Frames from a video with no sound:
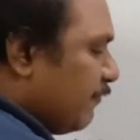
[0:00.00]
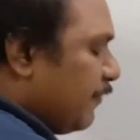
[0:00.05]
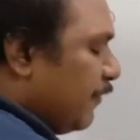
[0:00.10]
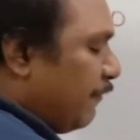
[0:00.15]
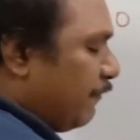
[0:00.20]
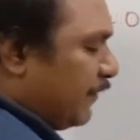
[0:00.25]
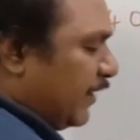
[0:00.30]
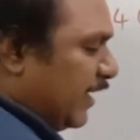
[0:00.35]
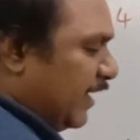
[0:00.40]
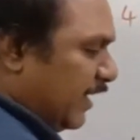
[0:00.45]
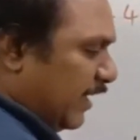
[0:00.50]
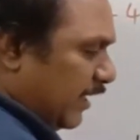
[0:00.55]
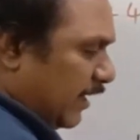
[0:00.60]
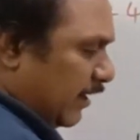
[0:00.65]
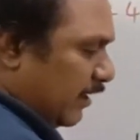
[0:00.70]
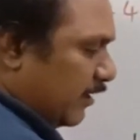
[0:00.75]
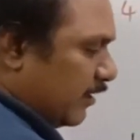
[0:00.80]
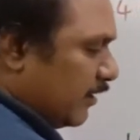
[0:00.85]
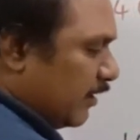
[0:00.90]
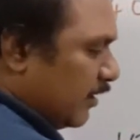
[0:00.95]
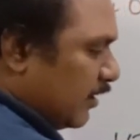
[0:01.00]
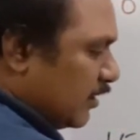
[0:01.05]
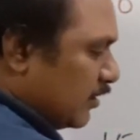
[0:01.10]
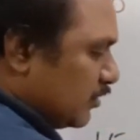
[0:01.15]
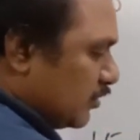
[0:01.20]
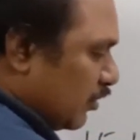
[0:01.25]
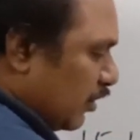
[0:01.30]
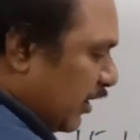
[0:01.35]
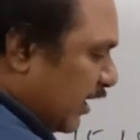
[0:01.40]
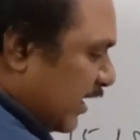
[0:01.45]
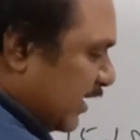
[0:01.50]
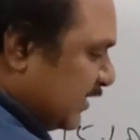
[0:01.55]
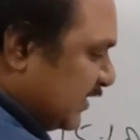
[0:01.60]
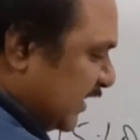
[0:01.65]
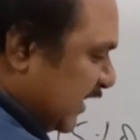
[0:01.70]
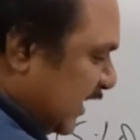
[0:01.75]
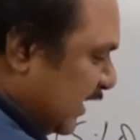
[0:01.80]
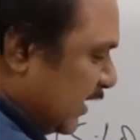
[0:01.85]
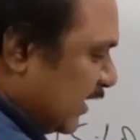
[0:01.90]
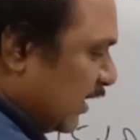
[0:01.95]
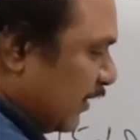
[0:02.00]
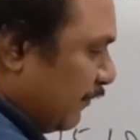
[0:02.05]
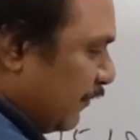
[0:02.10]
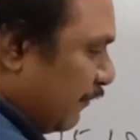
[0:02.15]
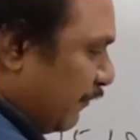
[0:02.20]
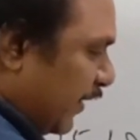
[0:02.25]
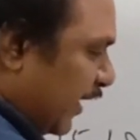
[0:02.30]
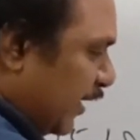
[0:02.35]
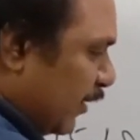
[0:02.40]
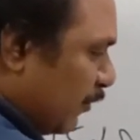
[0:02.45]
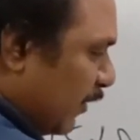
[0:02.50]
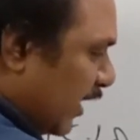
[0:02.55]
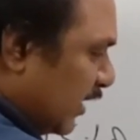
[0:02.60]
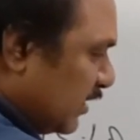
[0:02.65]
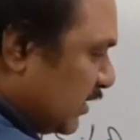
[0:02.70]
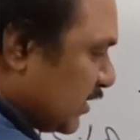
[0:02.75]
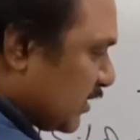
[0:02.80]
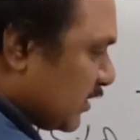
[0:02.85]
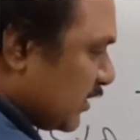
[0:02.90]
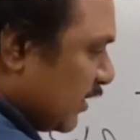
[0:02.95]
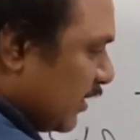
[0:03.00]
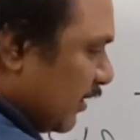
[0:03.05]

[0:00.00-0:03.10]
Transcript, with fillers: 15 so you can see here 15 ones